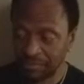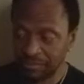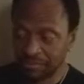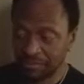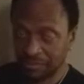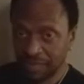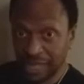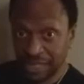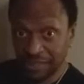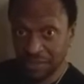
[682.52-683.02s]

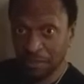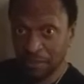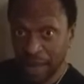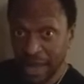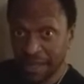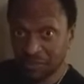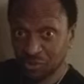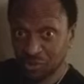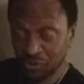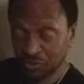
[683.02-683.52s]
like the
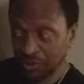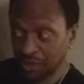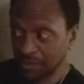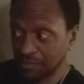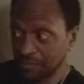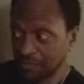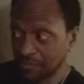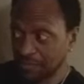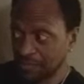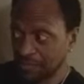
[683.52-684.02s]
match grip.
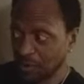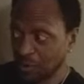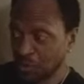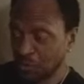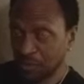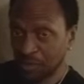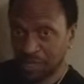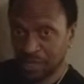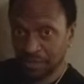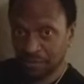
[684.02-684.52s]

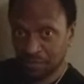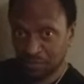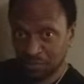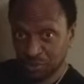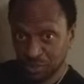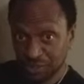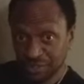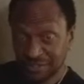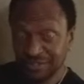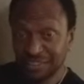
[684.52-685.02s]
Open it,
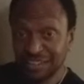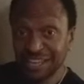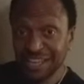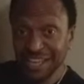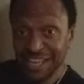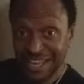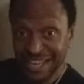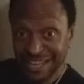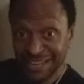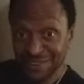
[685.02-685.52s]
put the stick
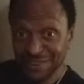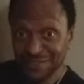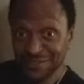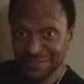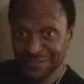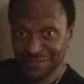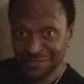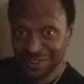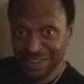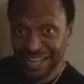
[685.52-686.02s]
here,
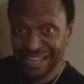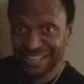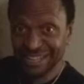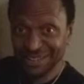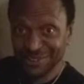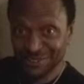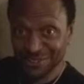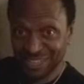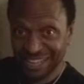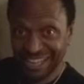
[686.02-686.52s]
right?
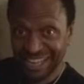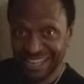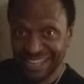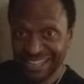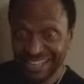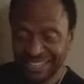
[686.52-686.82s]
Okay.